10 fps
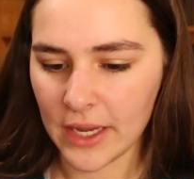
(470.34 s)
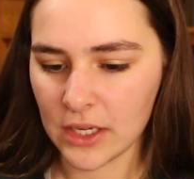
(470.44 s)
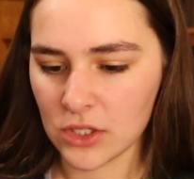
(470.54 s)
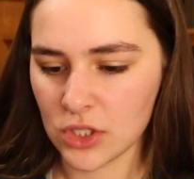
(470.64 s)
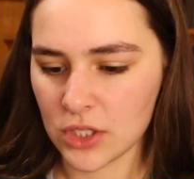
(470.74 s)
I
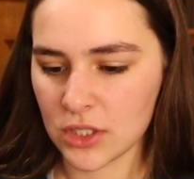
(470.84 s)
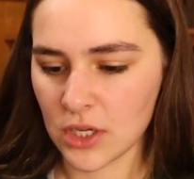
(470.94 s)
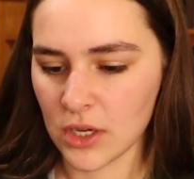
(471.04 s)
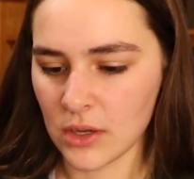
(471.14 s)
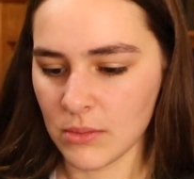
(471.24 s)
can just
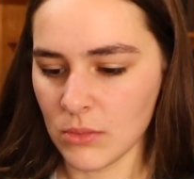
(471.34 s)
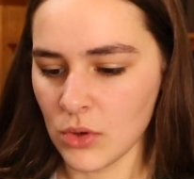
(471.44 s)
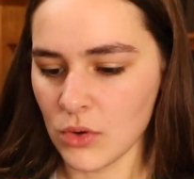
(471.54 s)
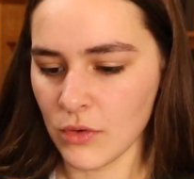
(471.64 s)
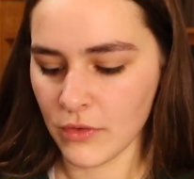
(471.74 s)

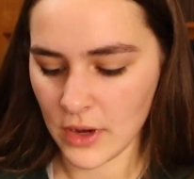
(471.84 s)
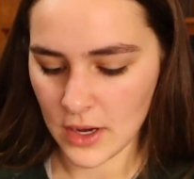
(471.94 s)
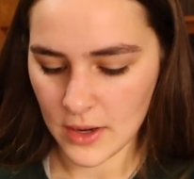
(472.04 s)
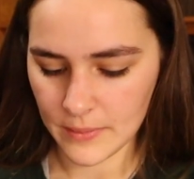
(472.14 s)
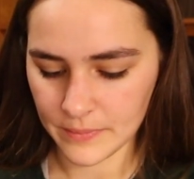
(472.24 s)
move
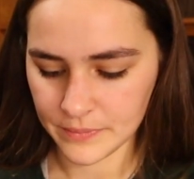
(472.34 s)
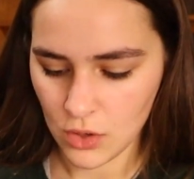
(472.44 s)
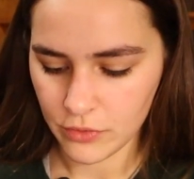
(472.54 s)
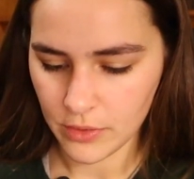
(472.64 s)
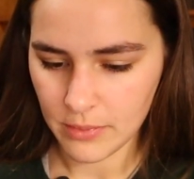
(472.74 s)

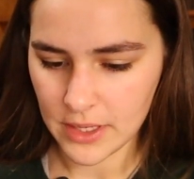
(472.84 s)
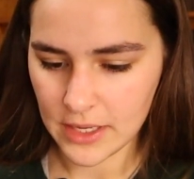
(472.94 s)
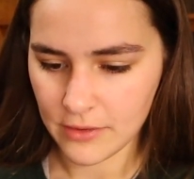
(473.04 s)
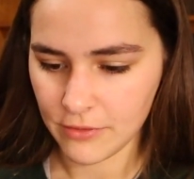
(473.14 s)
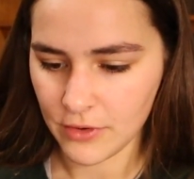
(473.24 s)
over
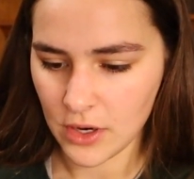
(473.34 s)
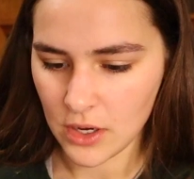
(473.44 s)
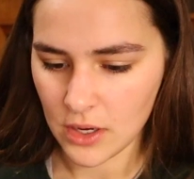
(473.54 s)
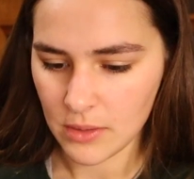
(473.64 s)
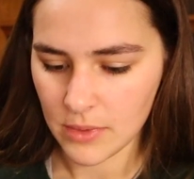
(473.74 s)
money
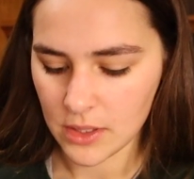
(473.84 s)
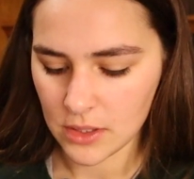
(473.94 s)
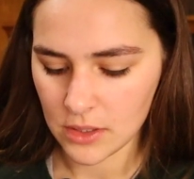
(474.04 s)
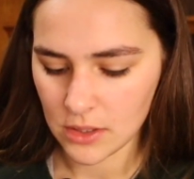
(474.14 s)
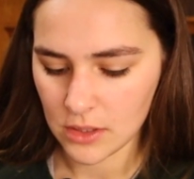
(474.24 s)
from
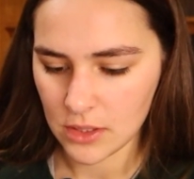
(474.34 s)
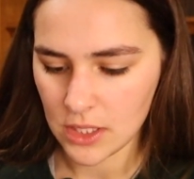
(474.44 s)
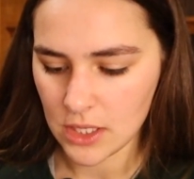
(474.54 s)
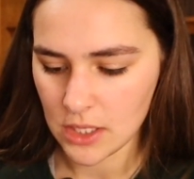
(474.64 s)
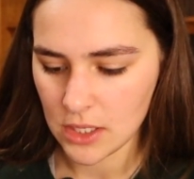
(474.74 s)

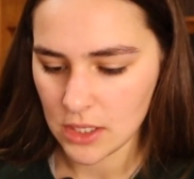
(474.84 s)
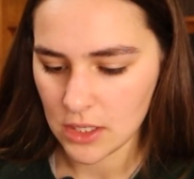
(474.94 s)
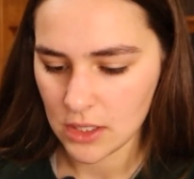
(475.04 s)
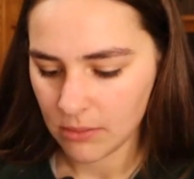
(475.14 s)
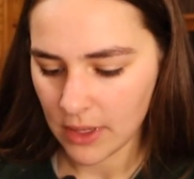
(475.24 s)

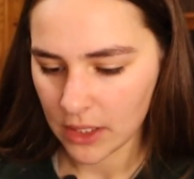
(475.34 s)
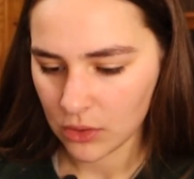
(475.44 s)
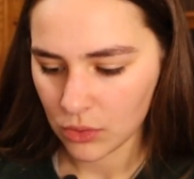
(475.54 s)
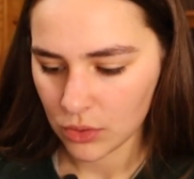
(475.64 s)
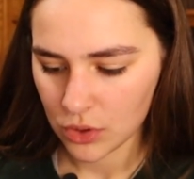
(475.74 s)
the
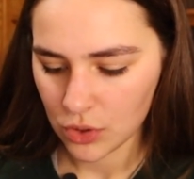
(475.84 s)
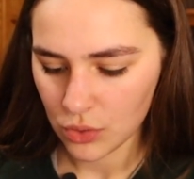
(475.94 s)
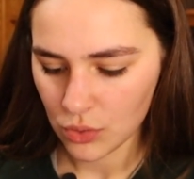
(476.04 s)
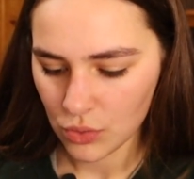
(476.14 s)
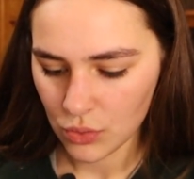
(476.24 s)
medical
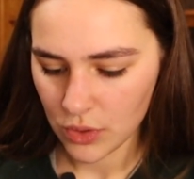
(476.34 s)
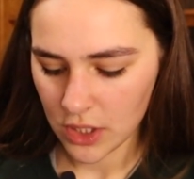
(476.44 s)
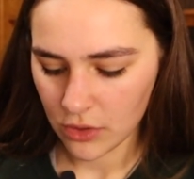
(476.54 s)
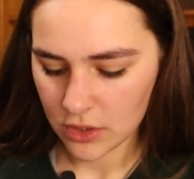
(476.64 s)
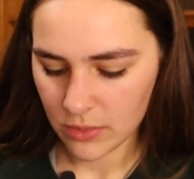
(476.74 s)
to the
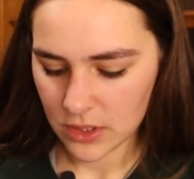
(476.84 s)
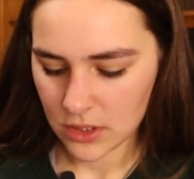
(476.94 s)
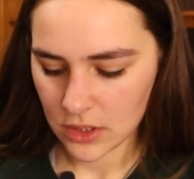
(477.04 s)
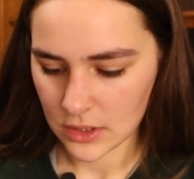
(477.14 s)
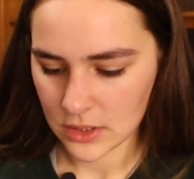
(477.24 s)

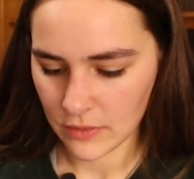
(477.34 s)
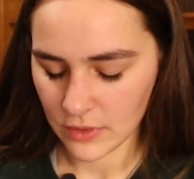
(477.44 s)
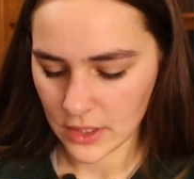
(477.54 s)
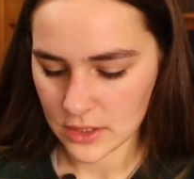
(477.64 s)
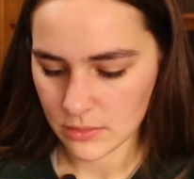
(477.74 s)
Christmas. Let's see if
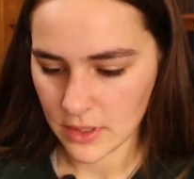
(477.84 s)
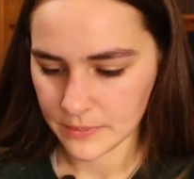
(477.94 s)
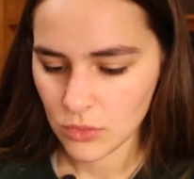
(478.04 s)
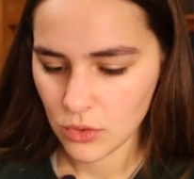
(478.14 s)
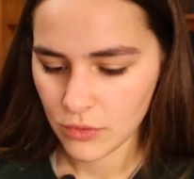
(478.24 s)
it lets me.
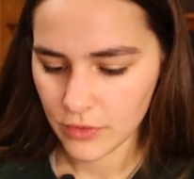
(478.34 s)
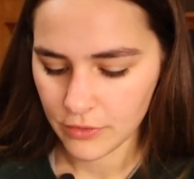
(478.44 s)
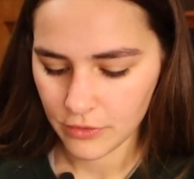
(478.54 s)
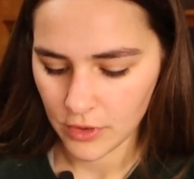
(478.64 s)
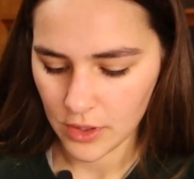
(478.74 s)
Move
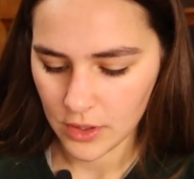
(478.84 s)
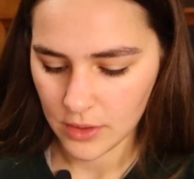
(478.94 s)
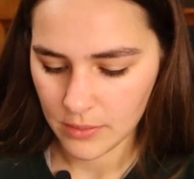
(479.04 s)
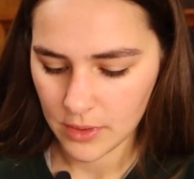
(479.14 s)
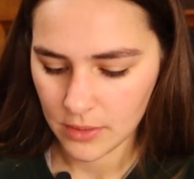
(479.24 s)

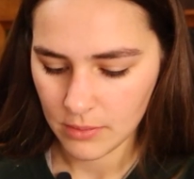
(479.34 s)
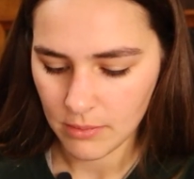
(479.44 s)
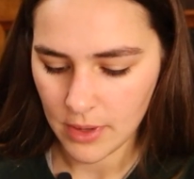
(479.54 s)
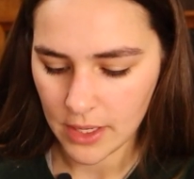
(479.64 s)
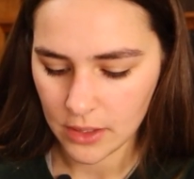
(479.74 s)
from
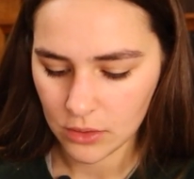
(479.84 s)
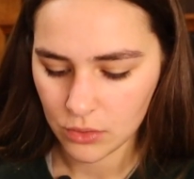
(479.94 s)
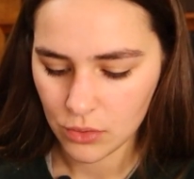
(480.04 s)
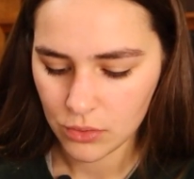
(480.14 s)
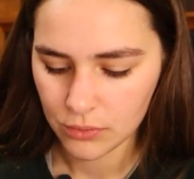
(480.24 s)

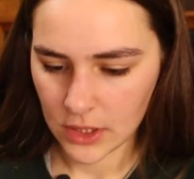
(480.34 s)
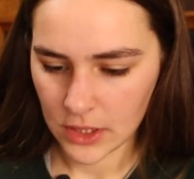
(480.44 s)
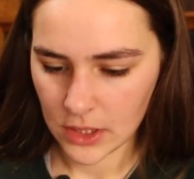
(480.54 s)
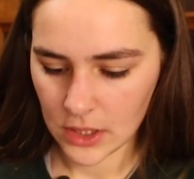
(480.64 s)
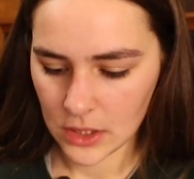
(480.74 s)
medical,
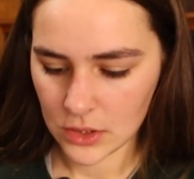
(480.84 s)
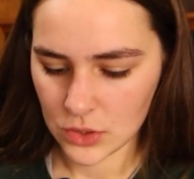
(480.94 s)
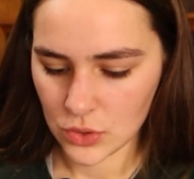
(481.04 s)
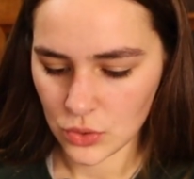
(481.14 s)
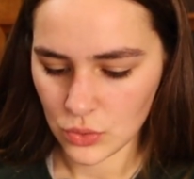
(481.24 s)
done,
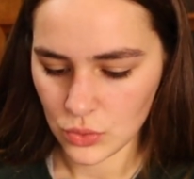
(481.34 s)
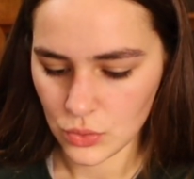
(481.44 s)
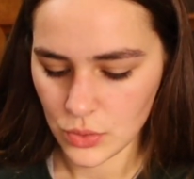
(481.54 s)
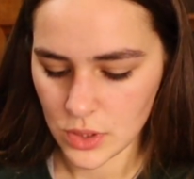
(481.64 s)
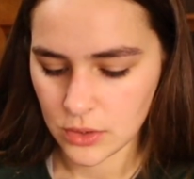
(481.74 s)

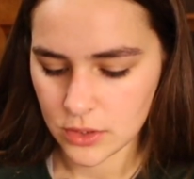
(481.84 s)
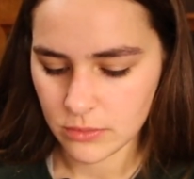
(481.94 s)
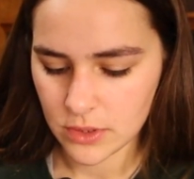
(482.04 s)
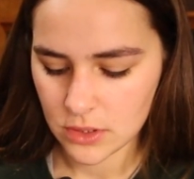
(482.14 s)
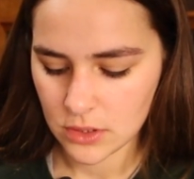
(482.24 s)
to
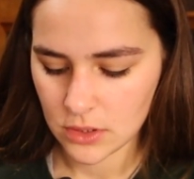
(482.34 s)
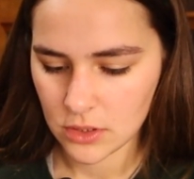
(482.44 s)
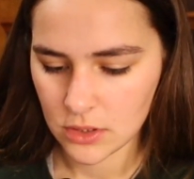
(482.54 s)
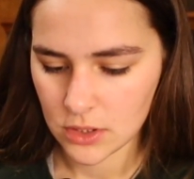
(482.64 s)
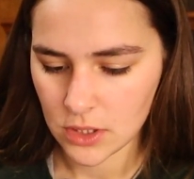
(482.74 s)
Christmas.
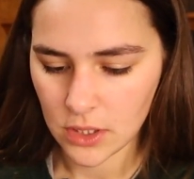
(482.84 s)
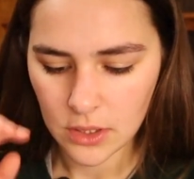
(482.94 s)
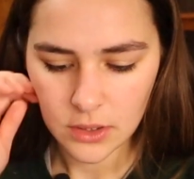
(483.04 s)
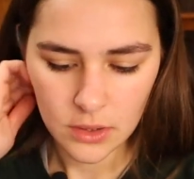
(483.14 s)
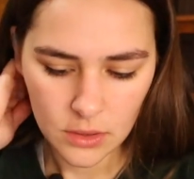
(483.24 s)

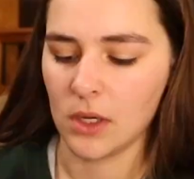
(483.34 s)
Done.